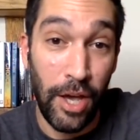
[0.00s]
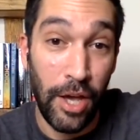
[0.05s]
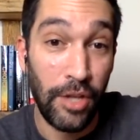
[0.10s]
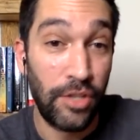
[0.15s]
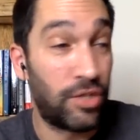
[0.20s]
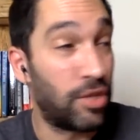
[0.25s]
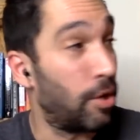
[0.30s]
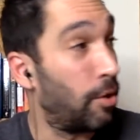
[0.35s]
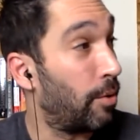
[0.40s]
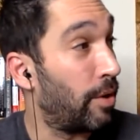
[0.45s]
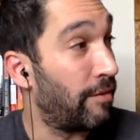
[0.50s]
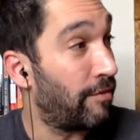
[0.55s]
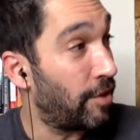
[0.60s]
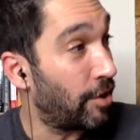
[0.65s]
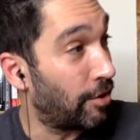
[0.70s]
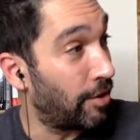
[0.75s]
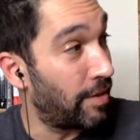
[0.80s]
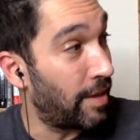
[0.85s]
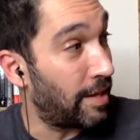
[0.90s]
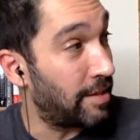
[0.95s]
So if
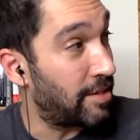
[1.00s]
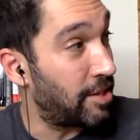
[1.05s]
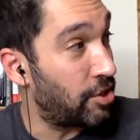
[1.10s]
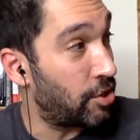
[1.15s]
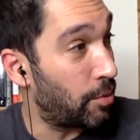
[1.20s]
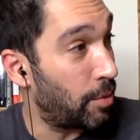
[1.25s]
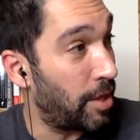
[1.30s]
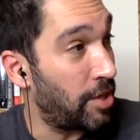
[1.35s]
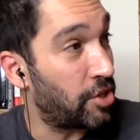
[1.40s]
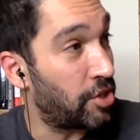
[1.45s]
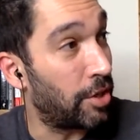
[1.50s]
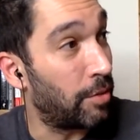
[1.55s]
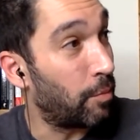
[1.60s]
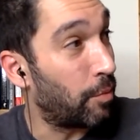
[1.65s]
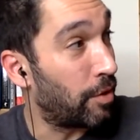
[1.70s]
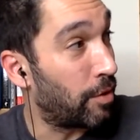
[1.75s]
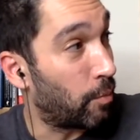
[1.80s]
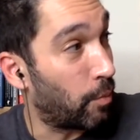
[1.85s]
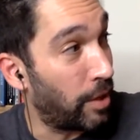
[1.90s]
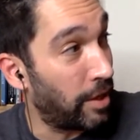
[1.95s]
you're in that situation
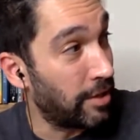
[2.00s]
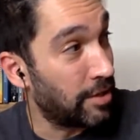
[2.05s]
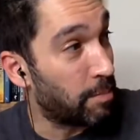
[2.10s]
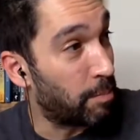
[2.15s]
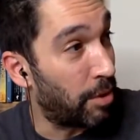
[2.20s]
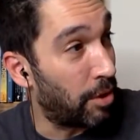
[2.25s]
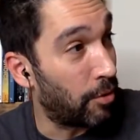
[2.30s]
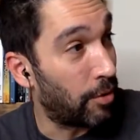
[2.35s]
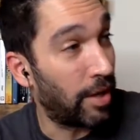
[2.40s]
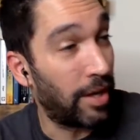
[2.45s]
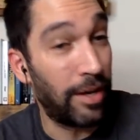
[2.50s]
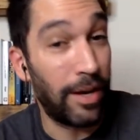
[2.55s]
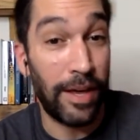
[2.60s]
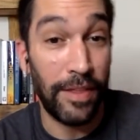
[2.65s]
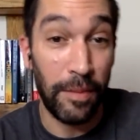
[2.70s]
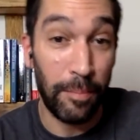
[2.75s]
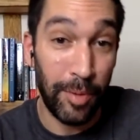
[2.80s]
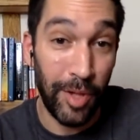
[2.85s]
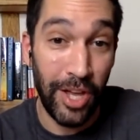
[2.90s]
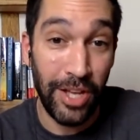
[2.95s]
where the wing's broken
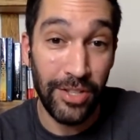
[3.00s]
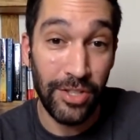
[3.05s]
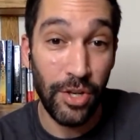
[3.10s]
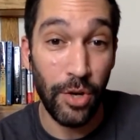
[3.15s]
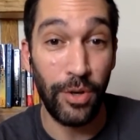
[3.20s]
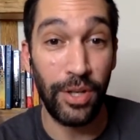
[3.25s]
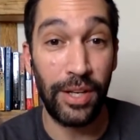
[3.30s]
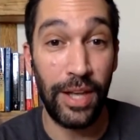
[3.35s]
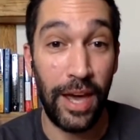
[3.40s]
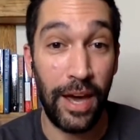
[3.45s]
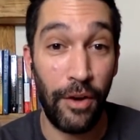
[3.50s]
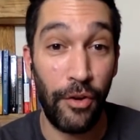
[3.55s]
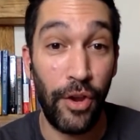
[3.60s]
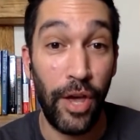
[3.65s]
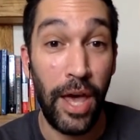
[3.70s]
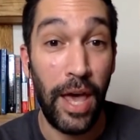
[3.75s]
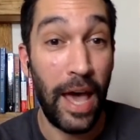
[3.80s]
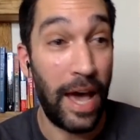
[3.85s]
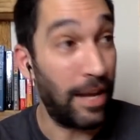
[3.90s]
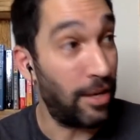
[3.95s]
and the plane's going down,
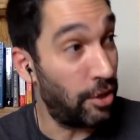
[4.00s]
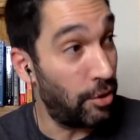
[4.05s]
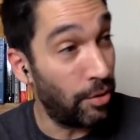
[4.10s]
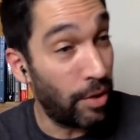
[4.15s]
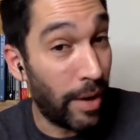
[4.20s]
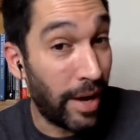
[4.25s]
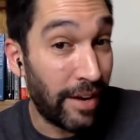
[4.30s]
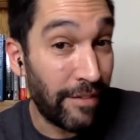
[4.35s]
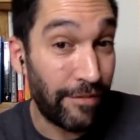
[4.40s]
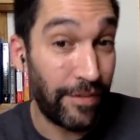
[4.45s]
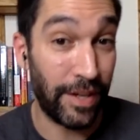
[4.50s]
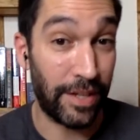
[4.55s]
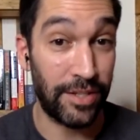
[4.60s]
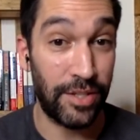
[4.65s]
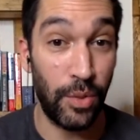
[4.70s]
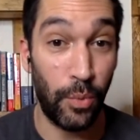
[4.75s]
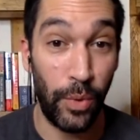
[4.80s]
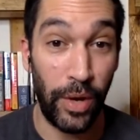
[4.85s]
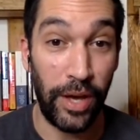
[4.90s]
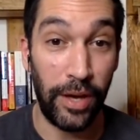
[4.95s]
and you know how to fix
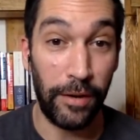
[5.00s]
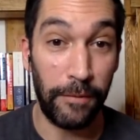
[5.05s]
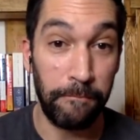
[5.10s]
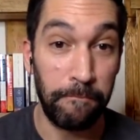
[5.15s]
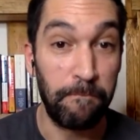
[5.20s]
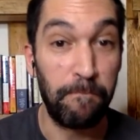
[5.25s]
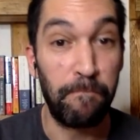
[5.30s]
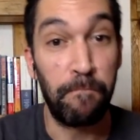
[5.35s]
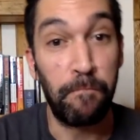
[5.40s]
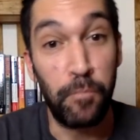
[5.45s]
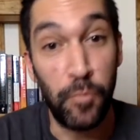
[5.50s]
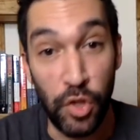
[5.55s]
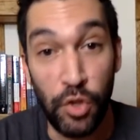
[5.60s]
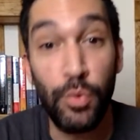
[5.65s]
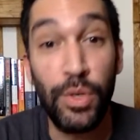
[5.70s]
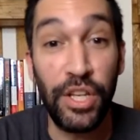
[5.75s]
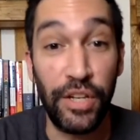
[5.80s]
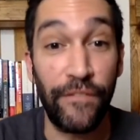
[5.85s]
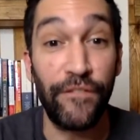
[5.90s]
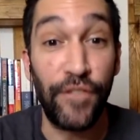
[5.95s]
the wing, you
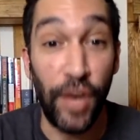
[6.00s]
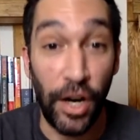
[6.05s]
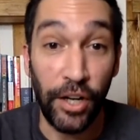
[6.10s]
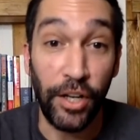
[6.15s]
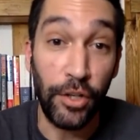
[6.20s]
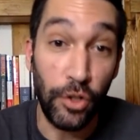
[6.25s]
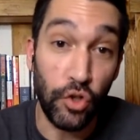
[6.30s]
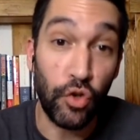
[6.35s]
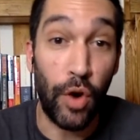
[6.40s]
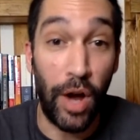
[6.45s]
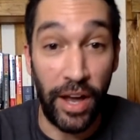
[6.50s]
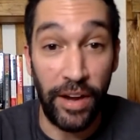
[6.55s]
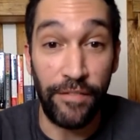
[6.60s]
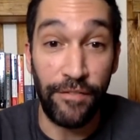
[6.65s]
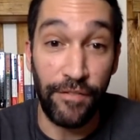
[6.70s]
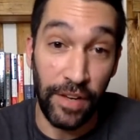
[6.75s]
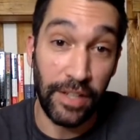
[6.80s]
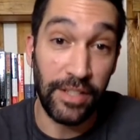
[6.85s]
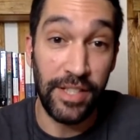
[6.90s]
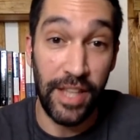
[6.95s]
need to fucking try to
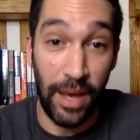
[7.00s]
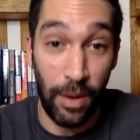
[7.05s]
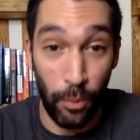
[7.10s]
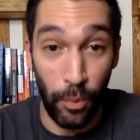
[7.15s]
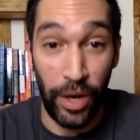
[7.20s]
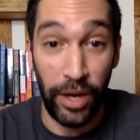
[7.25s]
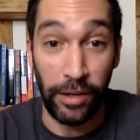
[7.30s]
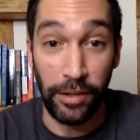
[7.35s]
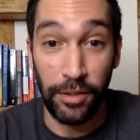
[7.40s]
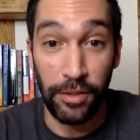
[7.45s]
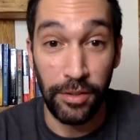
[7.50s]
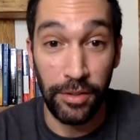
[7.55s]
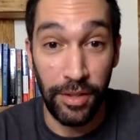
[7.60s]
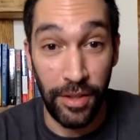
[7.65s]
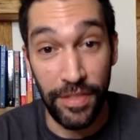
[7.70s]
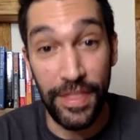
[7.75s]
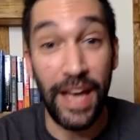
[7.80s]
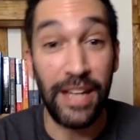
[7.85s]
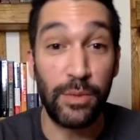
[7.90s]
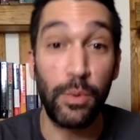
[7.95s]
fix that wing.
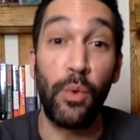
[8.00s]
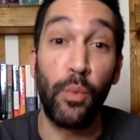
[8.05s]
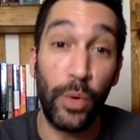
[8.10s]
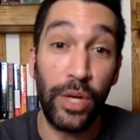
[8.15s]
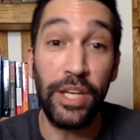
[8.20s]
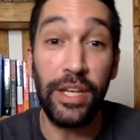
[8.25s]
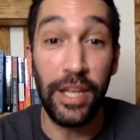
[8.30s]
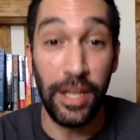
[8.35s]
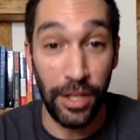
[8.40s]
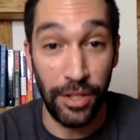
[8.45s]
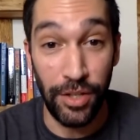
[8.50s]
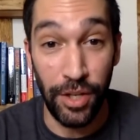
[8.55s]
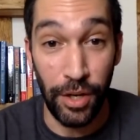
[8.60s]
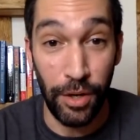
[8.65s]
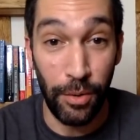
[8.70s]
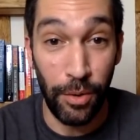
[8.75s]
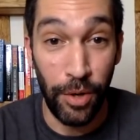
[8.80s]
And that's what we need to do.